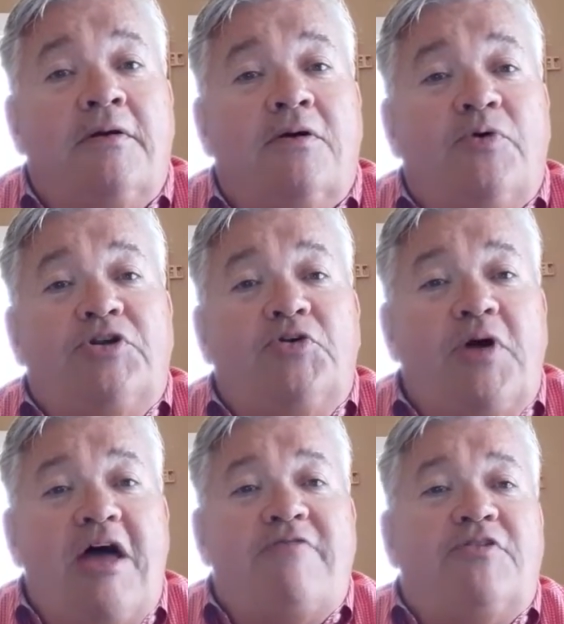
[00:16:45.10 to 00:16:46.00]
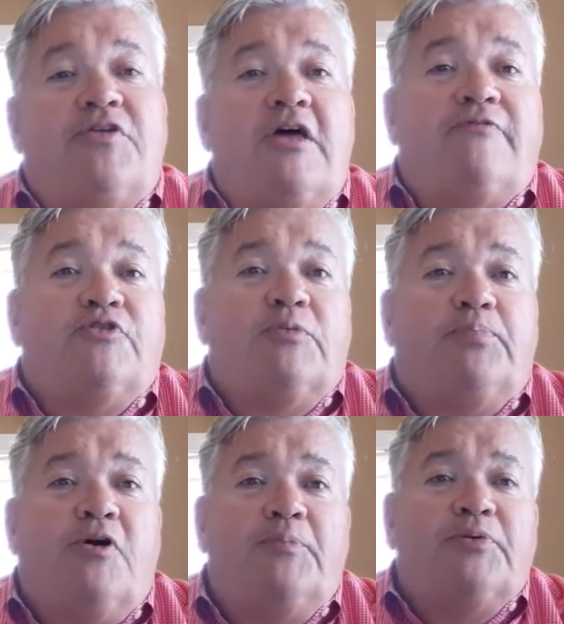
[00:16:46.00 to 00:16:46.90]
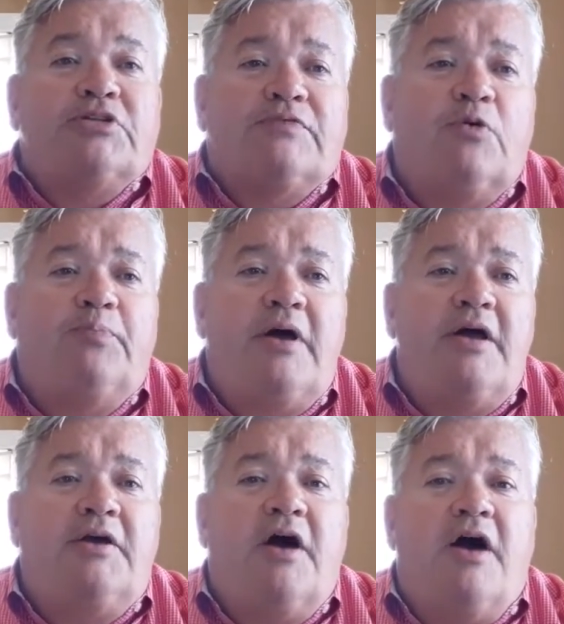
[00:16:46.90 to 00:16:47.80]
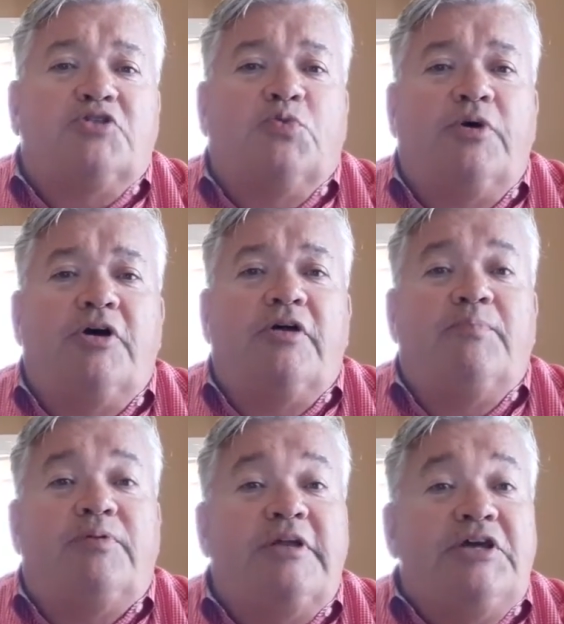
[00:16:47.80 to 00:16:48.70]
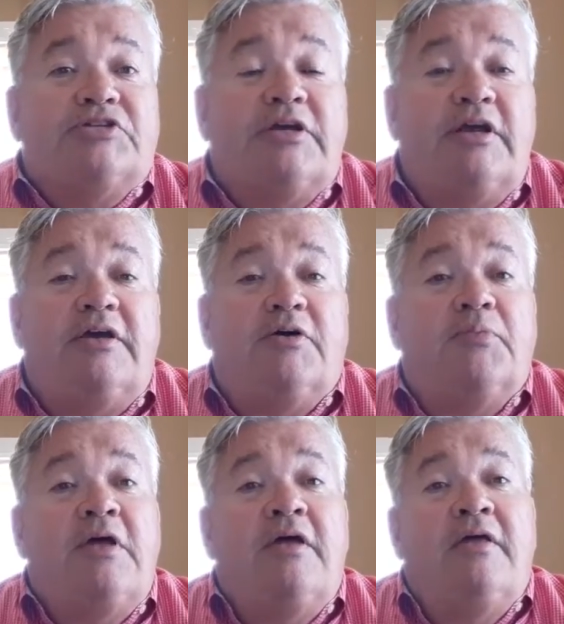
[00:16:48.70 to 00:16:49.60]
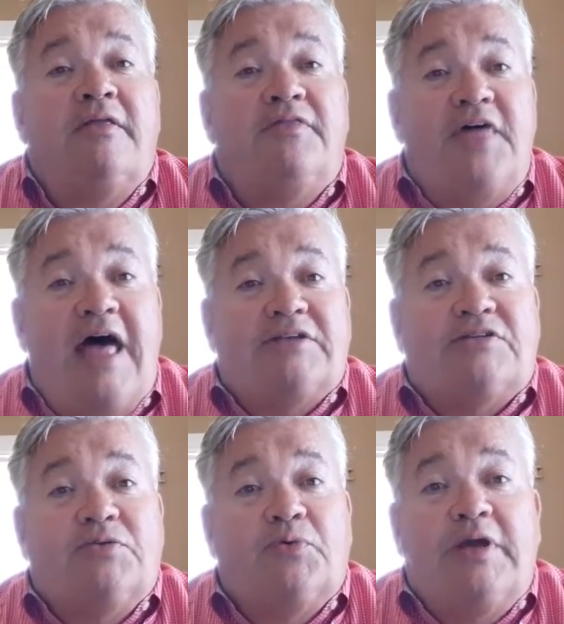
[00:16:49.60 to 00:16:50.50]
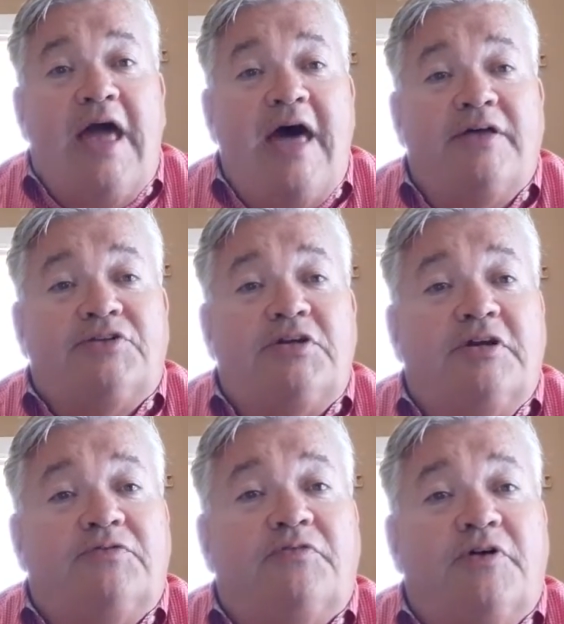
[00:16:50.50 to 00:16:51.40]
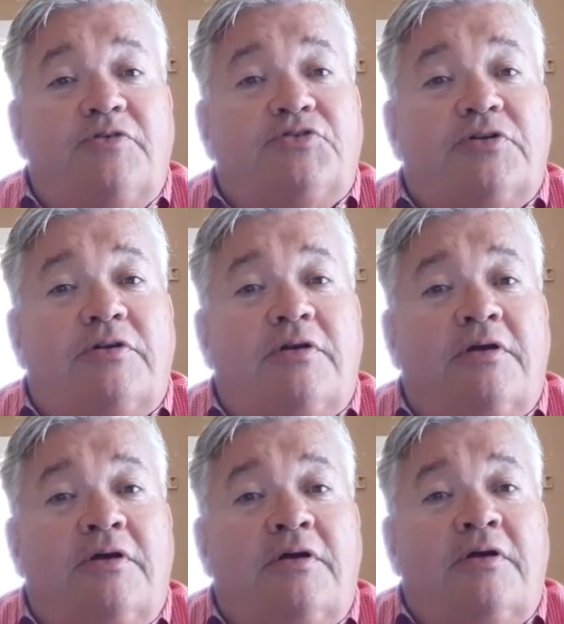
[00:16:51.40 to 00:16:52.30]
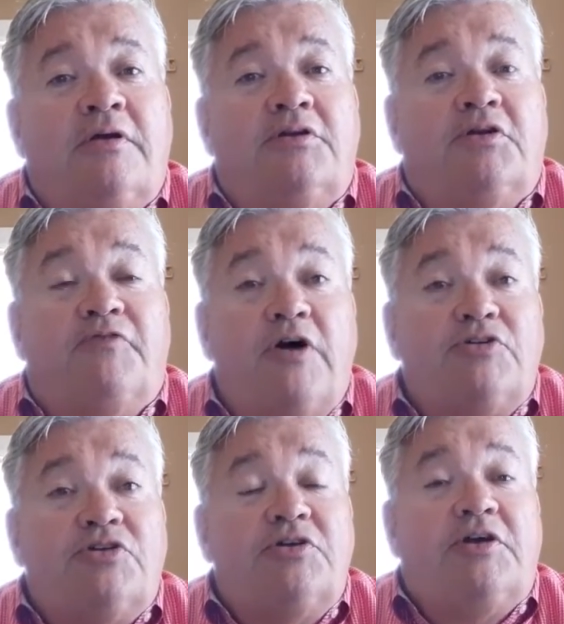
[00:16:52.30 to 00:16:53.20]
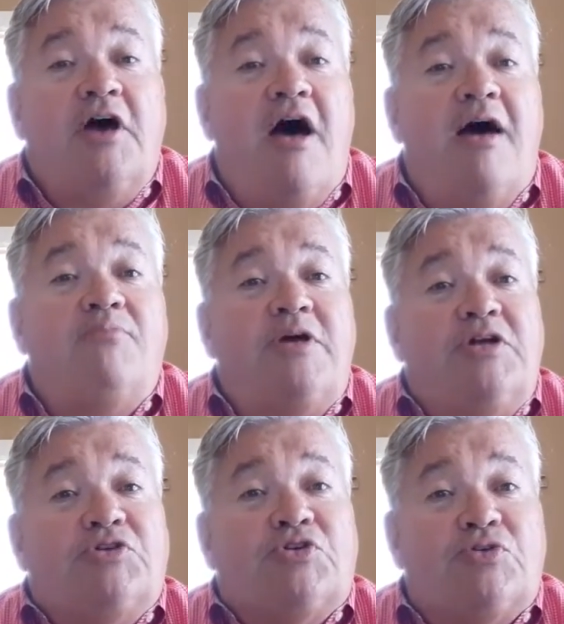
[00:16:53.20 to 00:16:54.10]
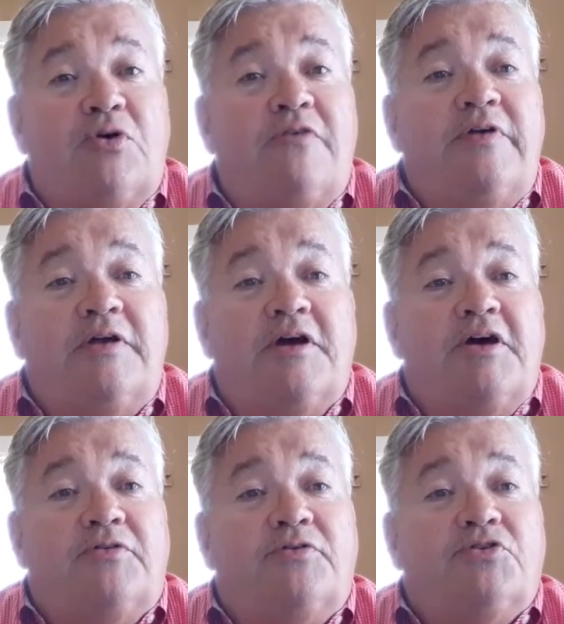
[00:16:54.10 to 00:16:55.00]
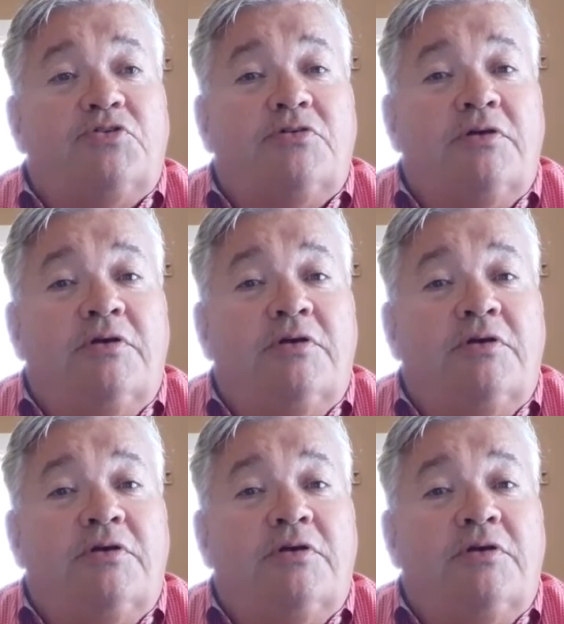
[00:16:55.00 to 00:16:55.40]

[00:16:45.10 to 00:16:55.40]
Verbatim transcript: We do everything for the purpose of obeying God's will and pleasing Him. That's the reality of devotion. Devotion to God means serving others.